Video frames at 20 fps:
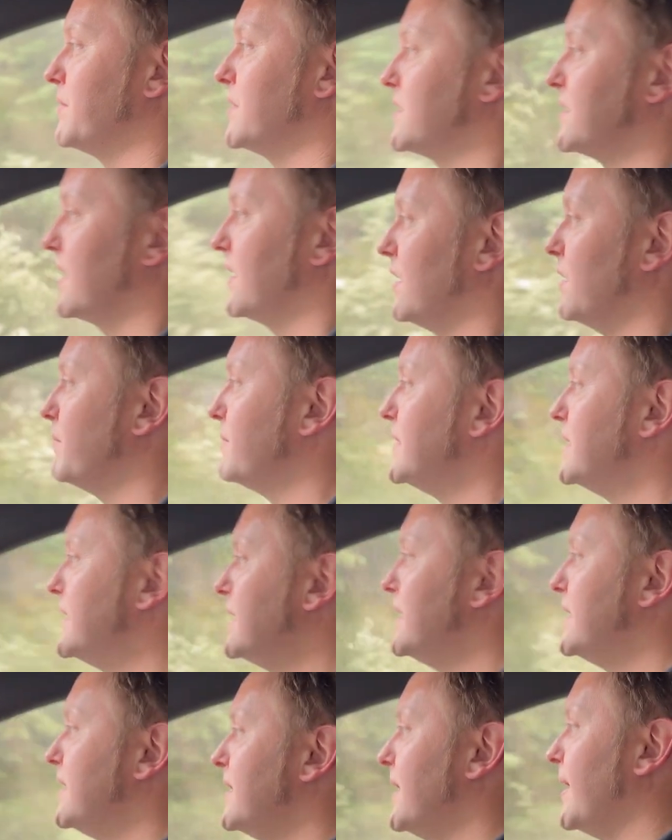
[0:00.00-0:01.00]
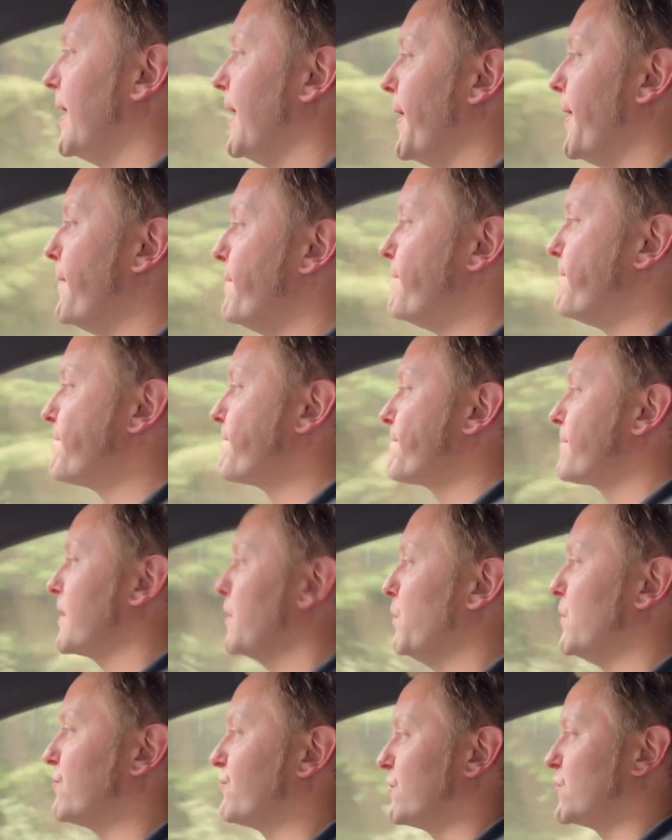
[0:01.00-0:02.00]
to set up, um,
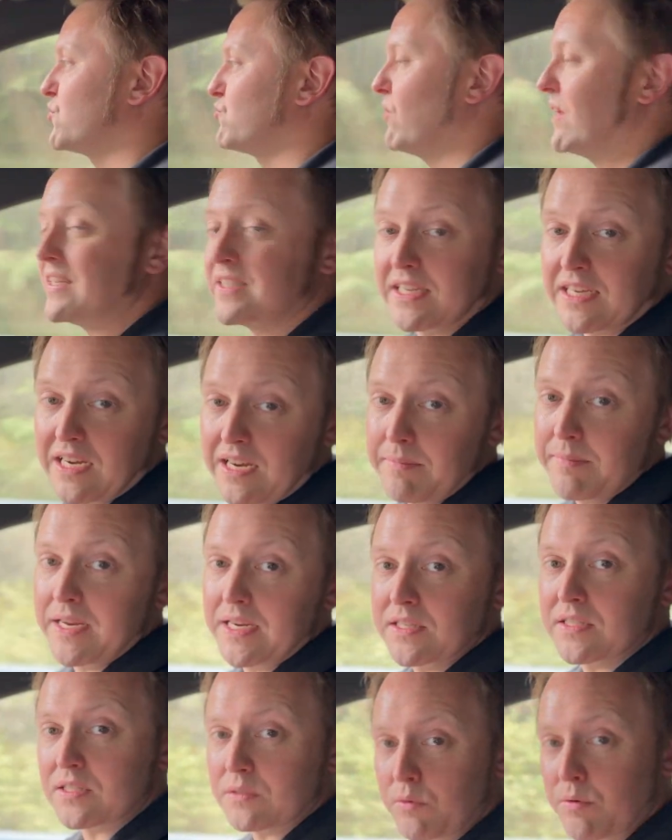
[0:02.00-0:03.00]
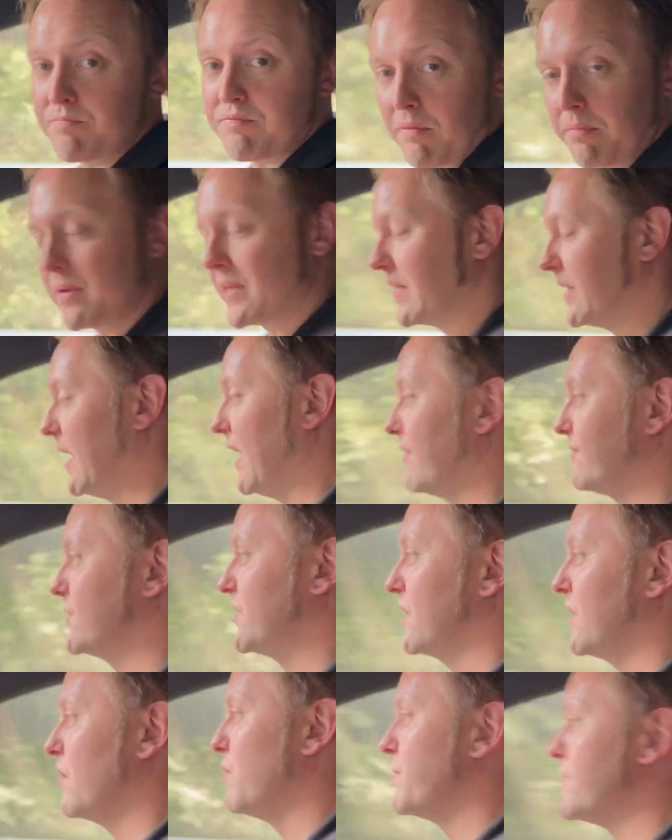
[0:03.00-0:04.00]
which frustratingly means that we're probably going to have
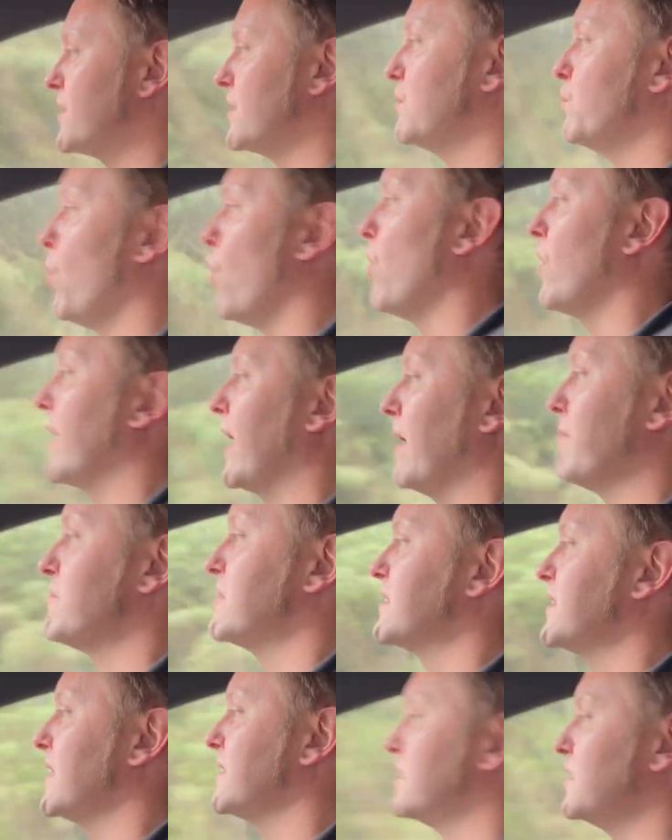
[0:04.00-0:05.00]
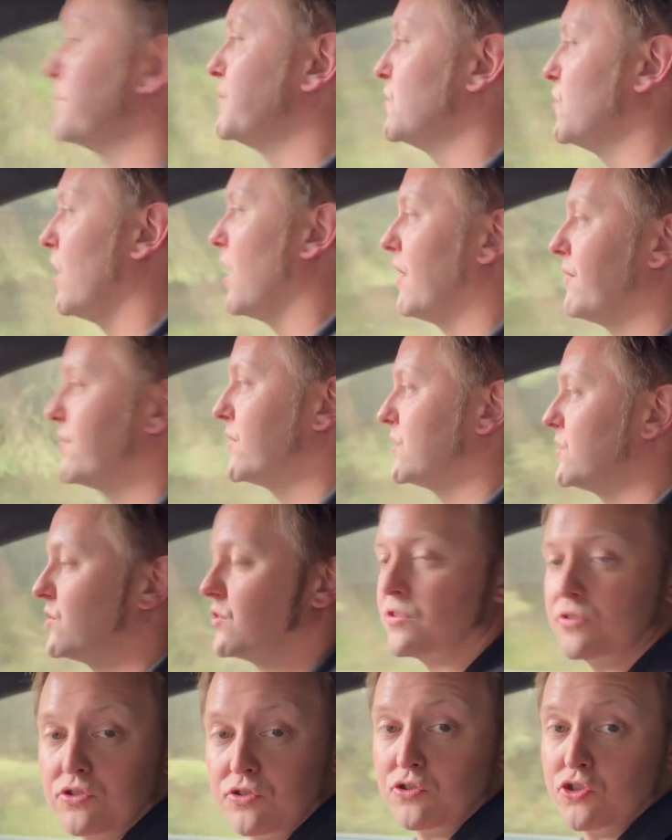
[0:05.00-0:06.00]
to go with a one camera setup and not have the
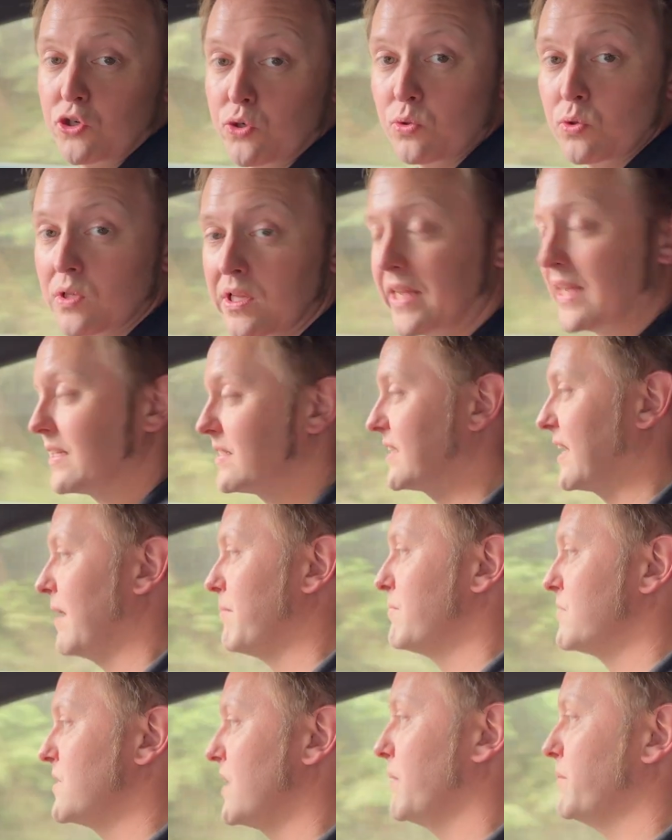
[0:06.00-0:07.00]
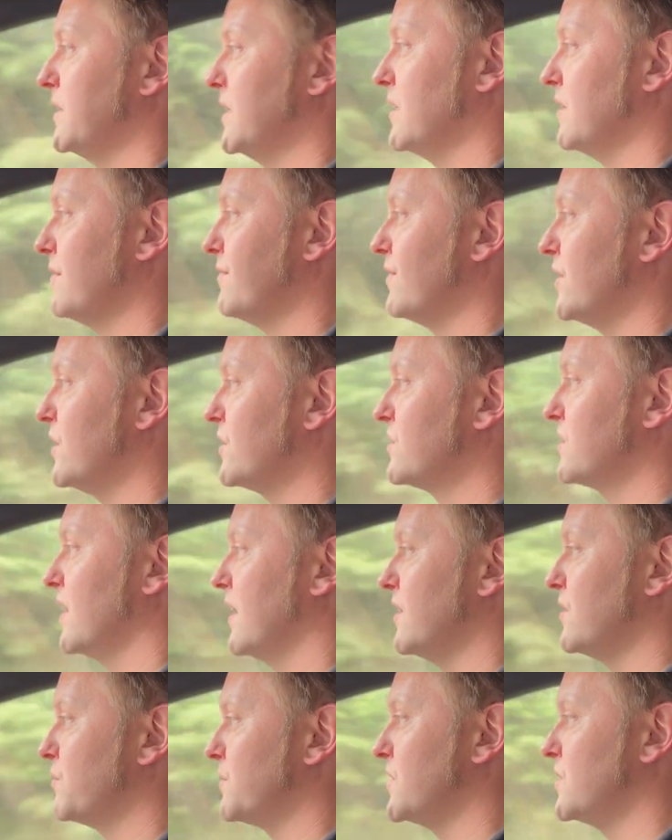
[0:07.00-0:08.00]
dual linked cameras like we did in the first
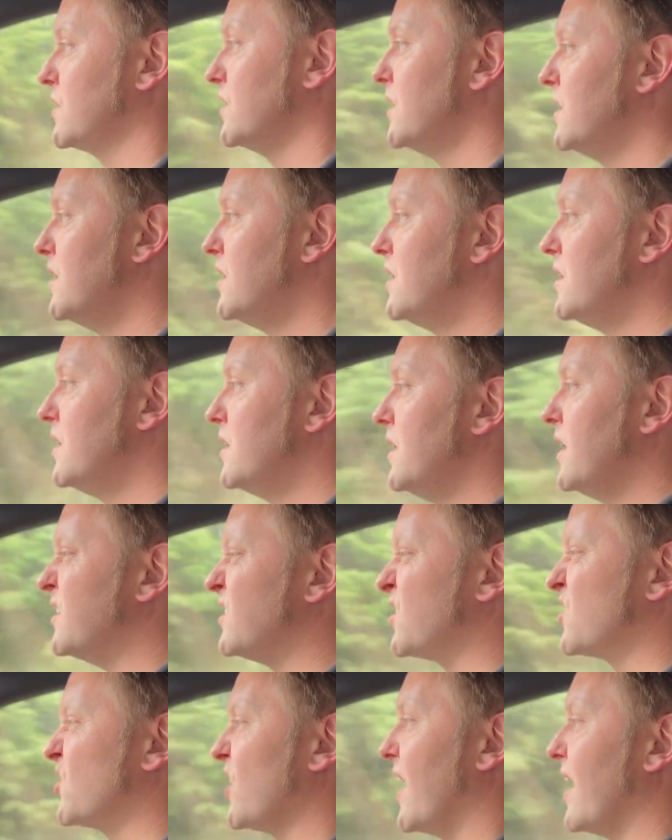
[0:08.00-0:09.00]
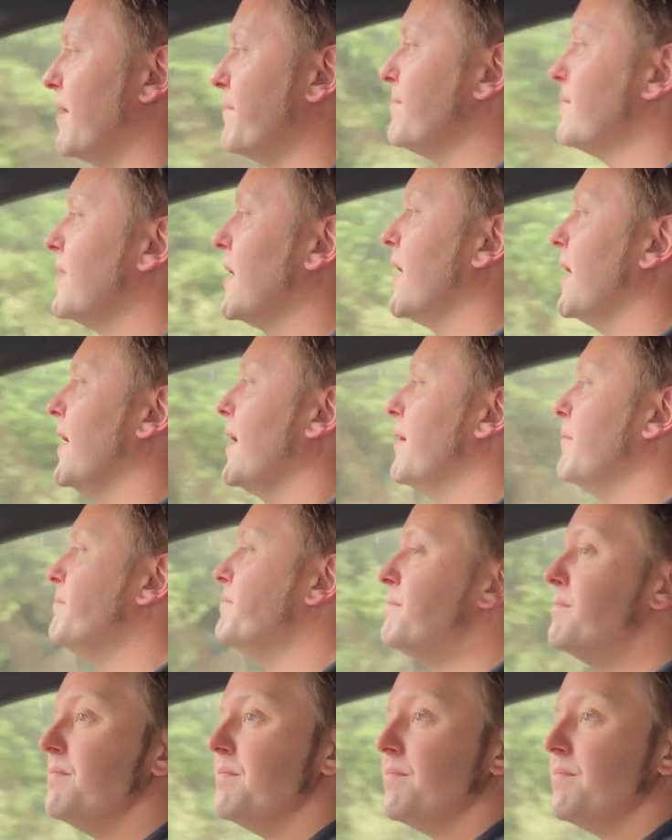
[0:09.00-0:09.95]
stage, which is a shame. Um,